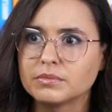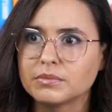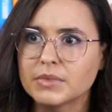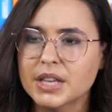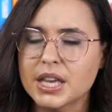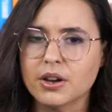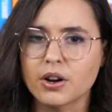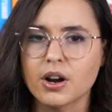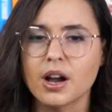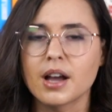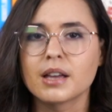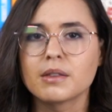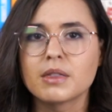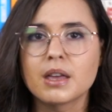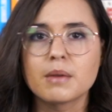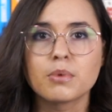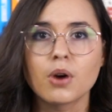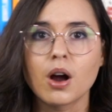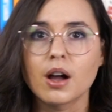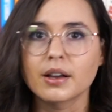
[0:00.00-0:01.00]

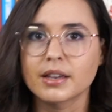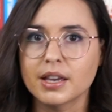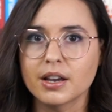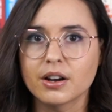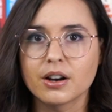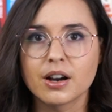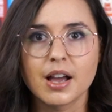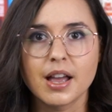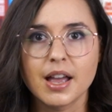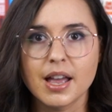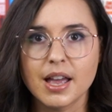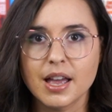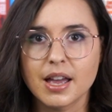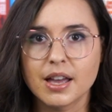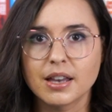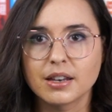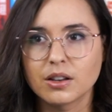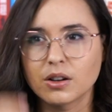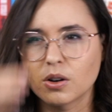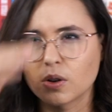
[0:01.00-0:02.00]
Kira
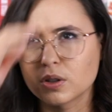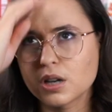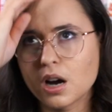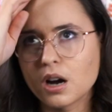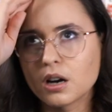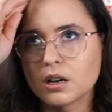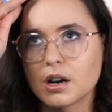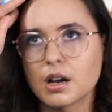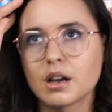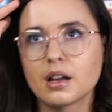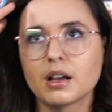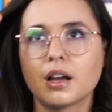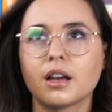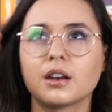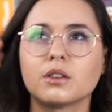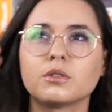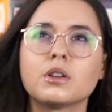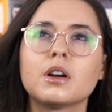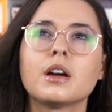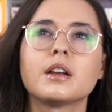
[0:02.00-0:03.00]
in, or Kara, I
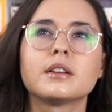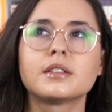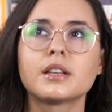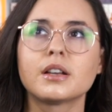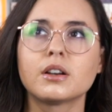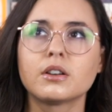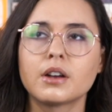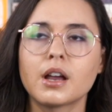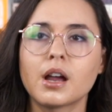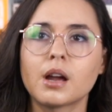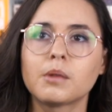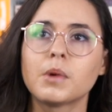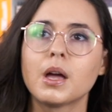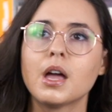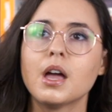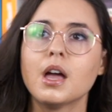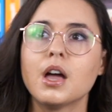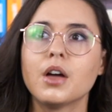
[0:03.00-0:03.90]
don't know how to say her name.